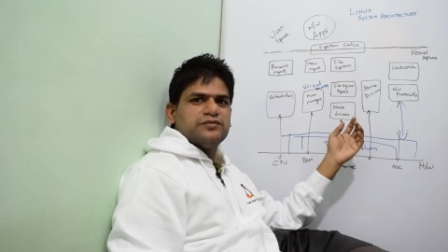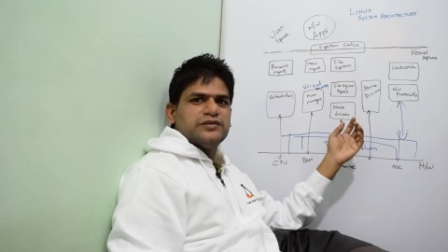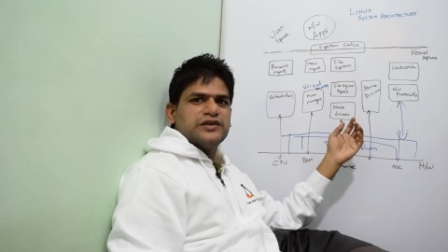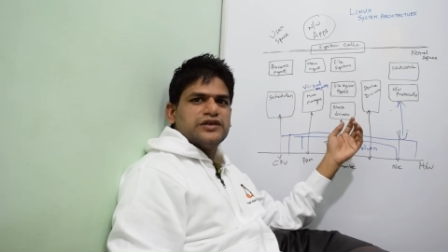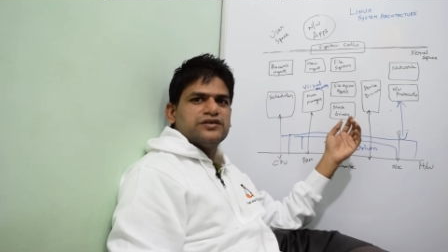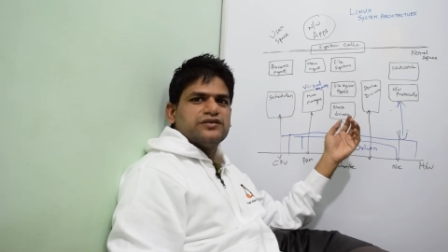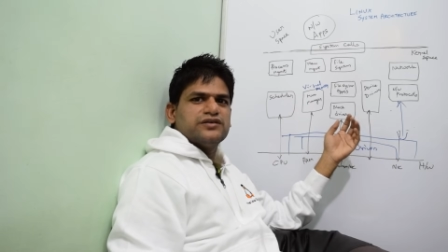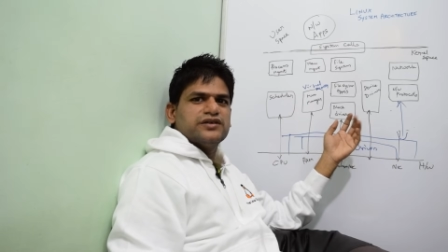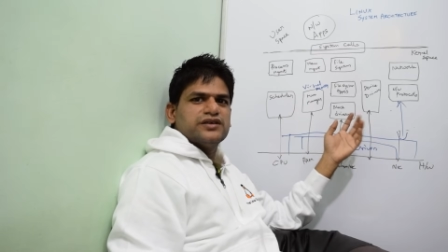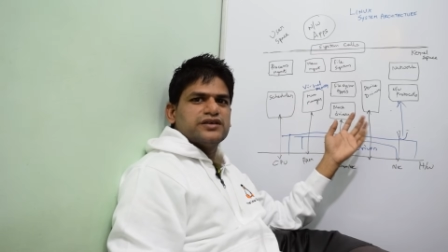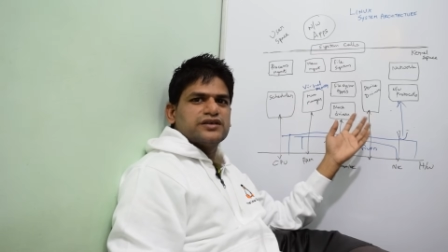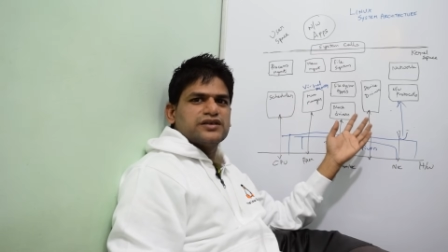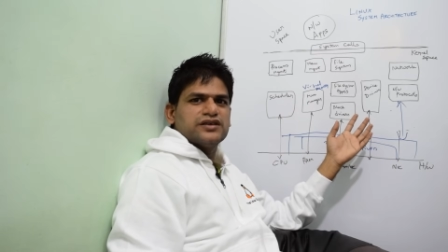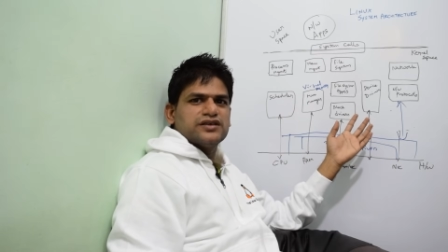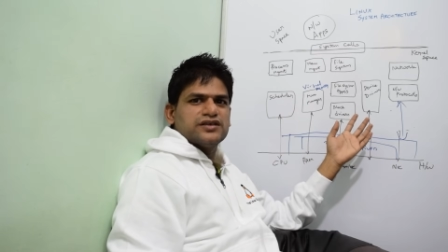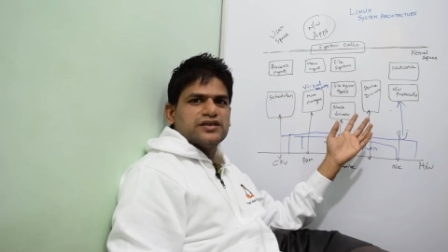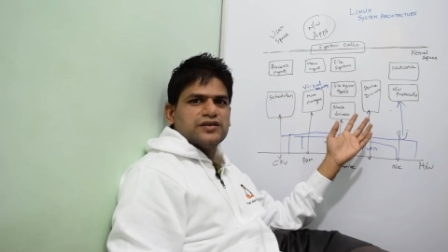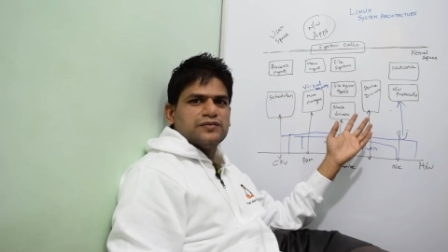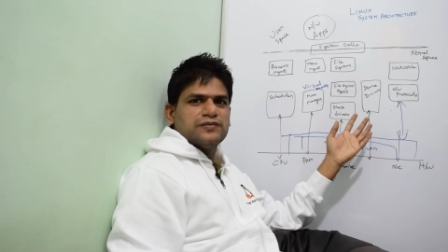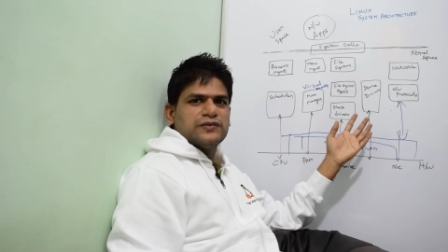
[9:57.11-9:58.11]
me to
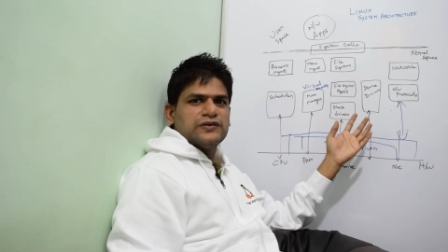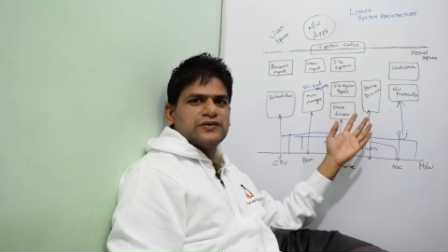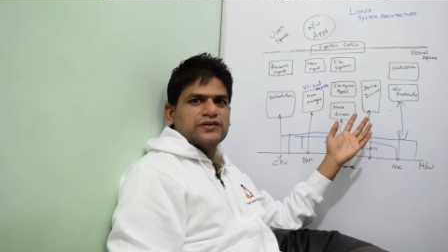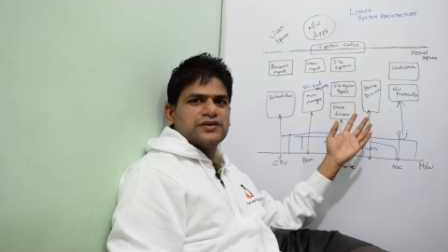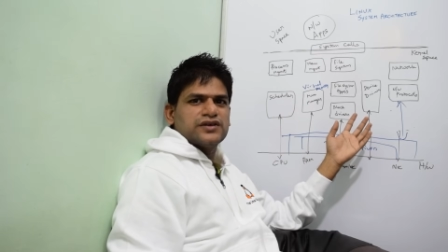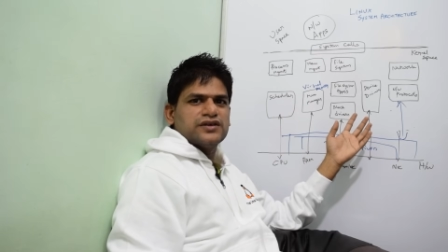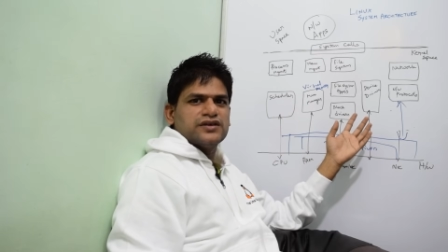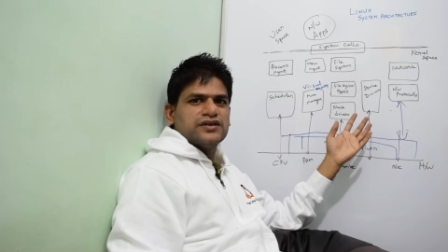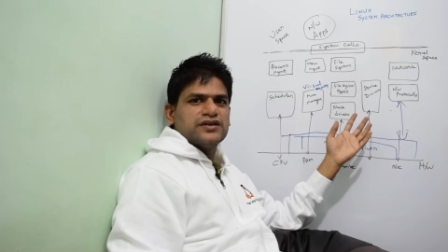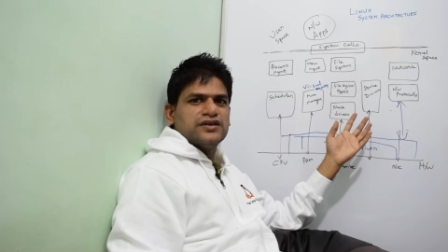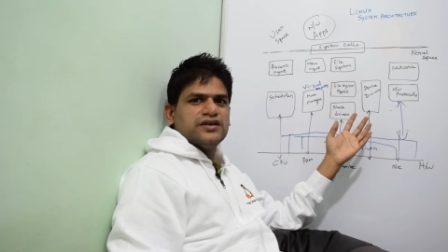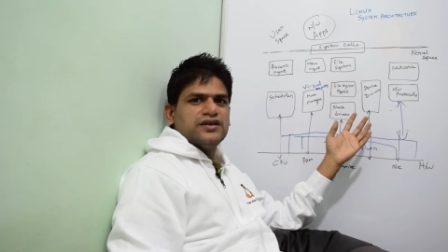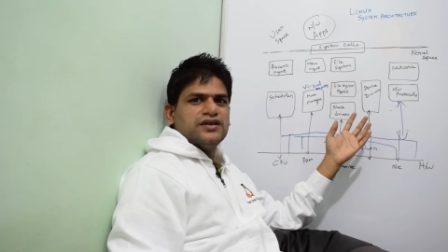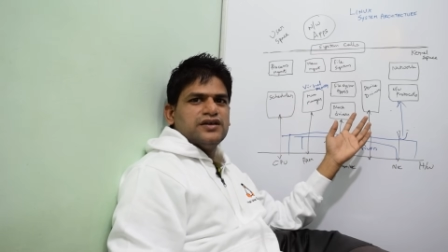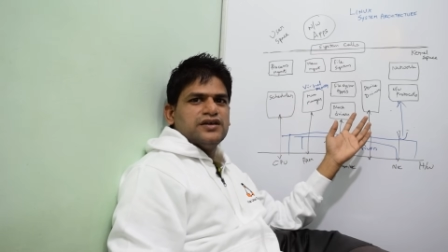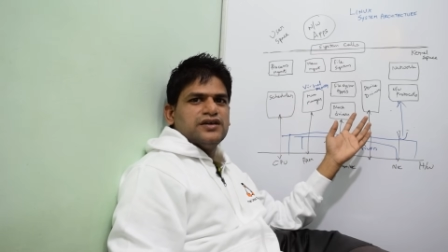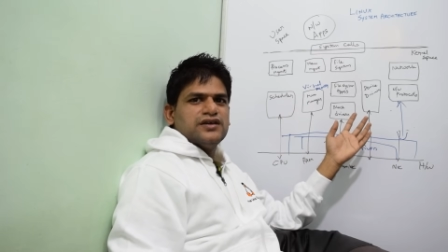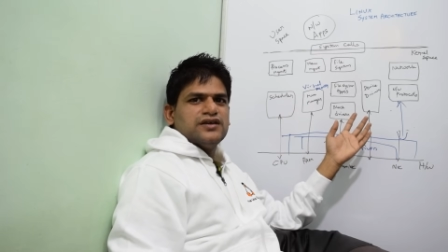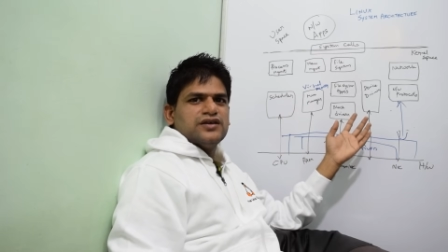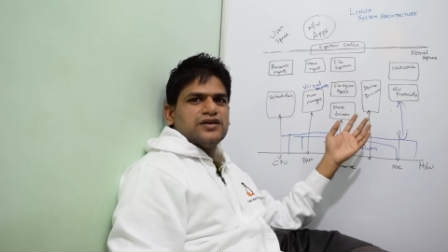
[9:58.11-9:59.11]
discuss about
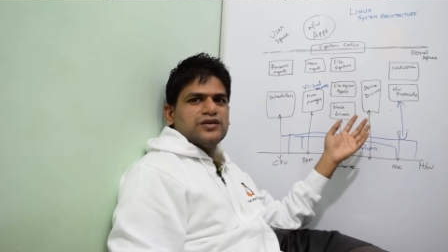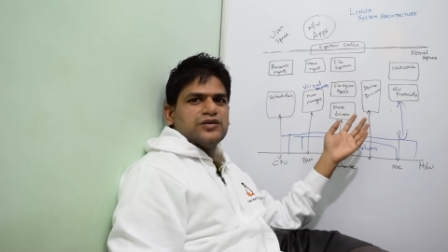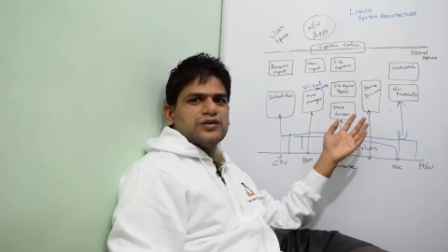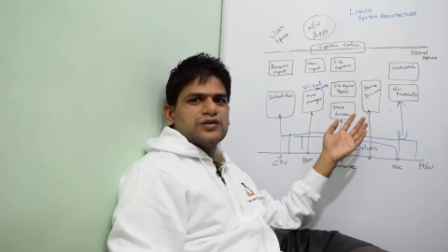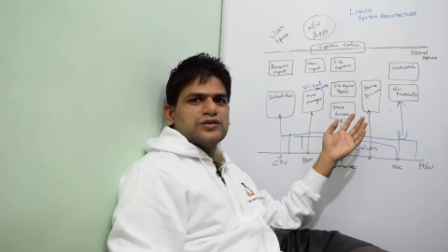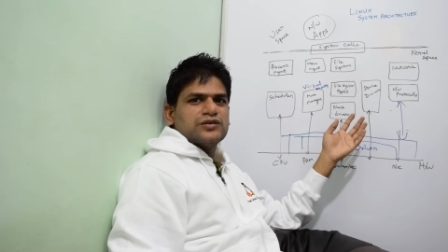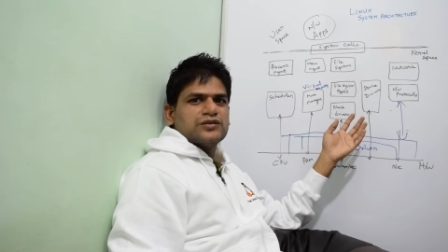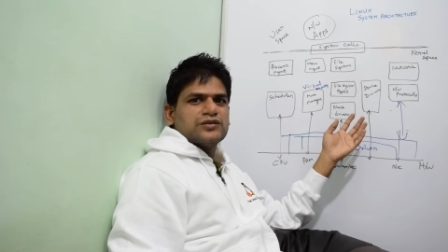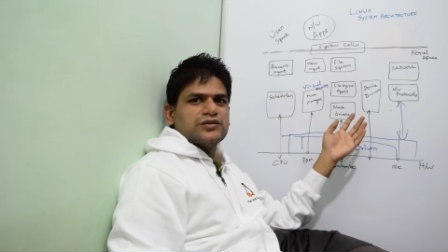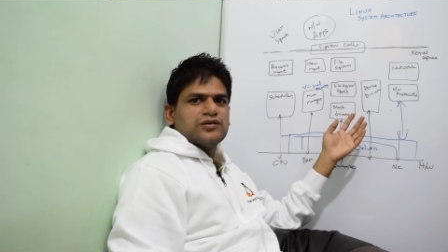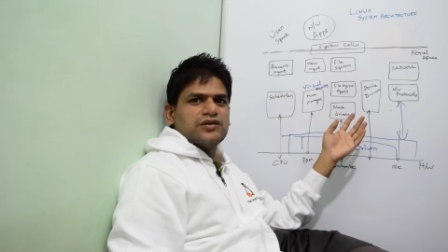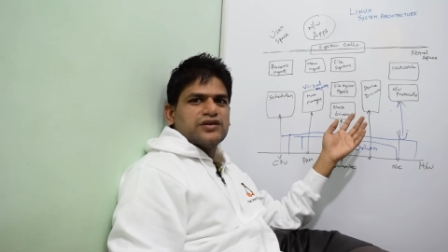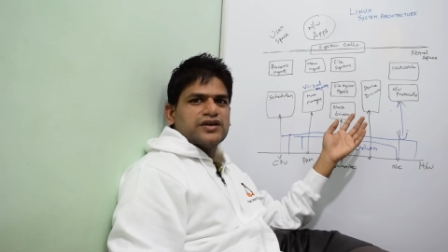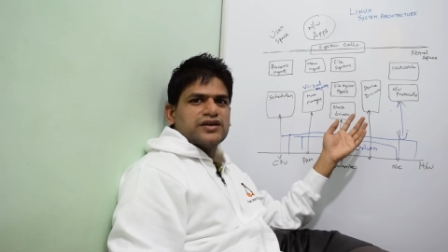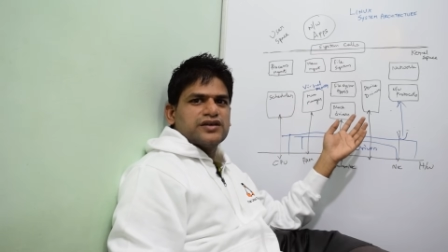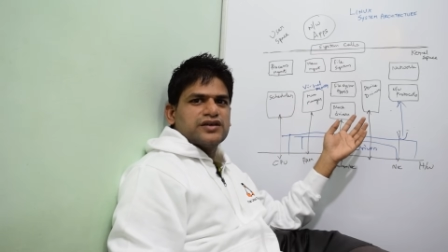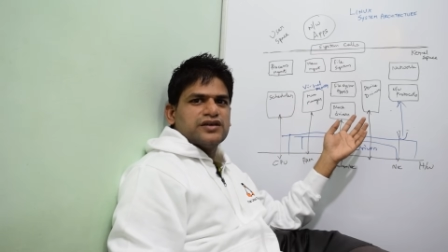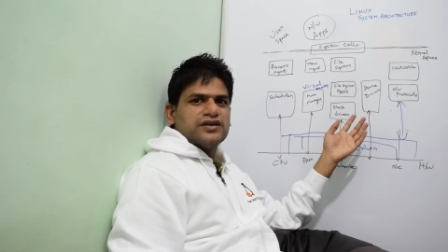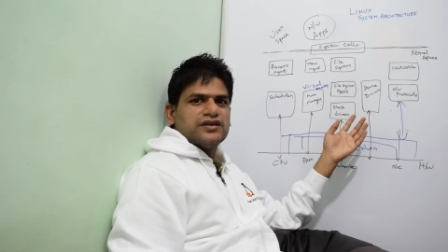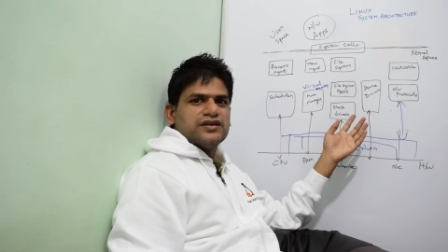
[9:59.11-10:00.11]

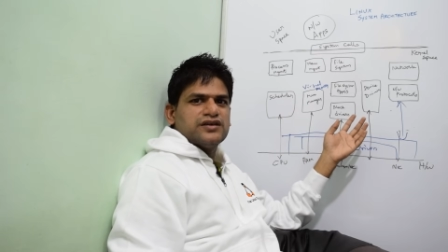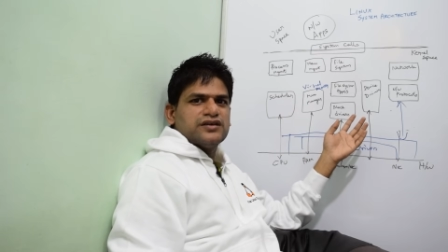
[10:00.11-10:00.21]
socket